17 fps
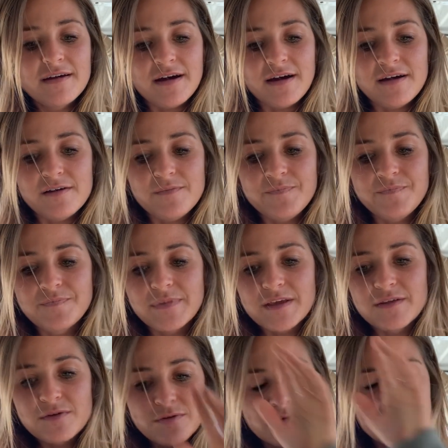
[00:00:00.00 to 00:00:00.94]
And
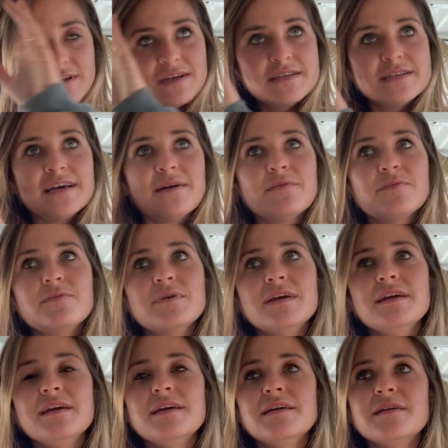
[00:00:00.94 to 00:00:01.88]
the cool thing is that
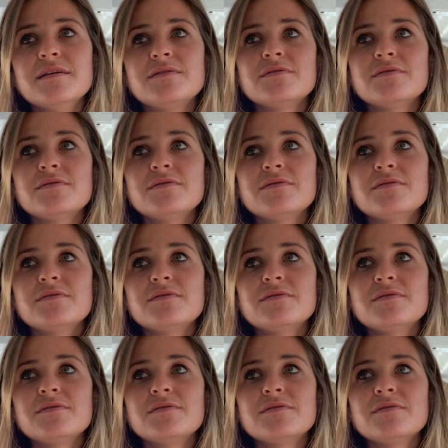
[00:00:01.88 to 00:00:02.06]
we,